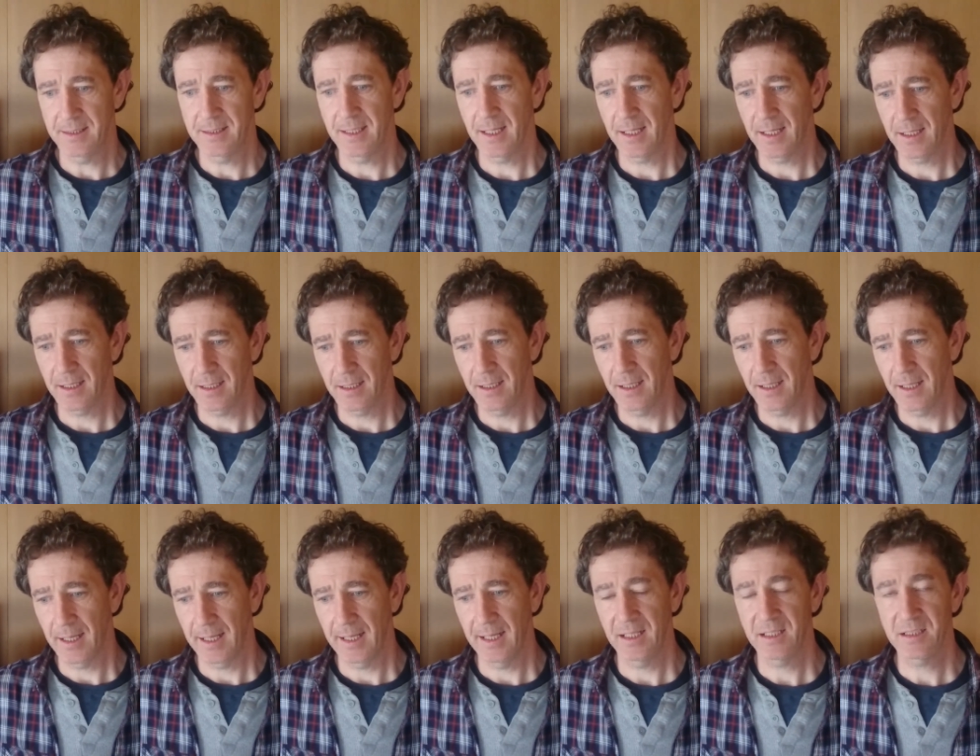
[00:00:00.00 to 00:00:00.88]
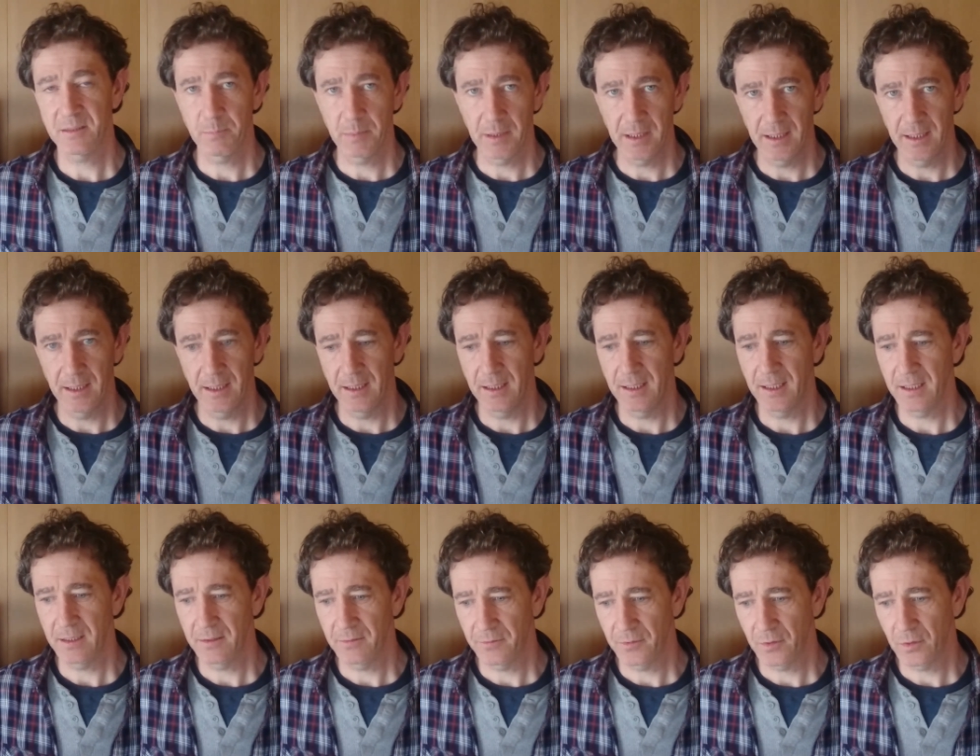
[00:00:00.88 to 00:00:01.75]
Dell, HP,
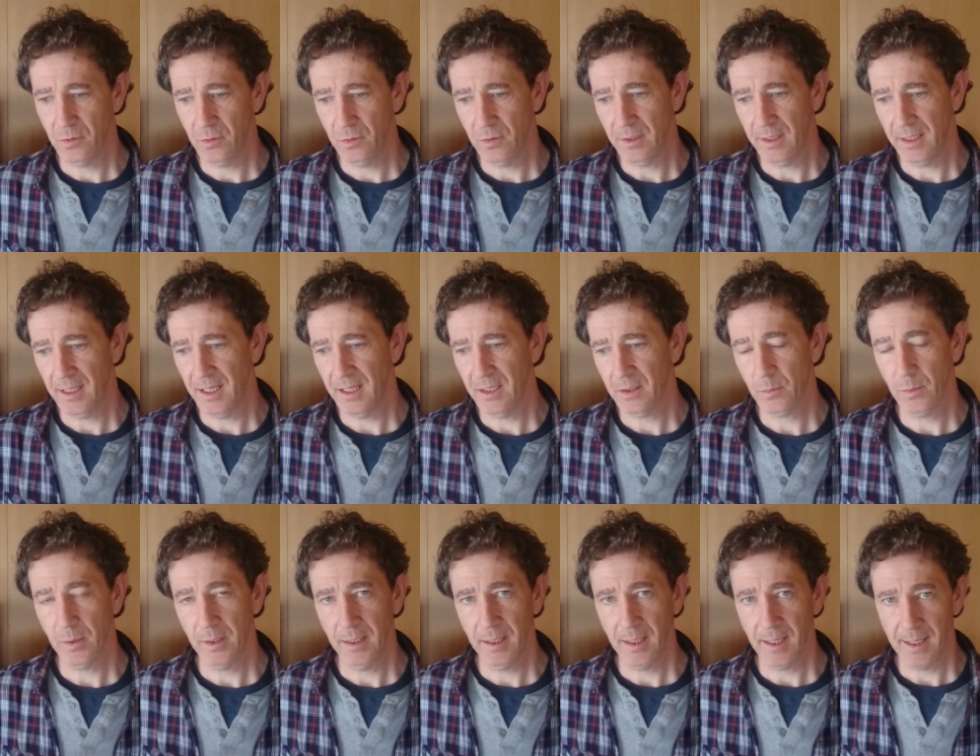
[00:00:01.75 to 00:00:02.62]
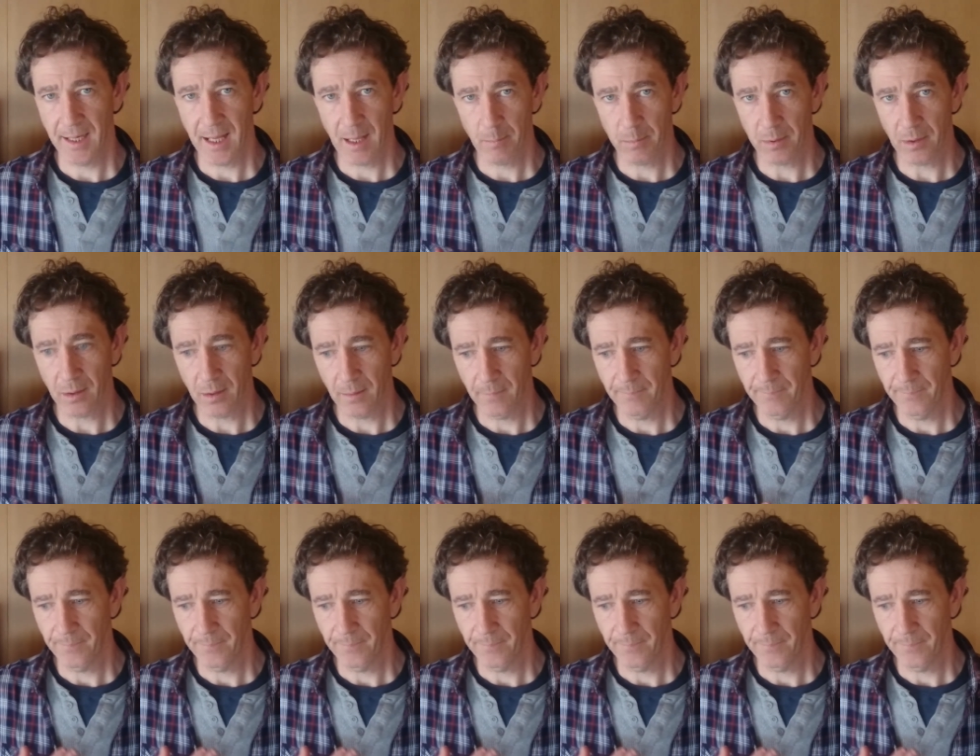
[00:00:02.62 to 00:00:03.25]
Lenovo, Gateway, and Apple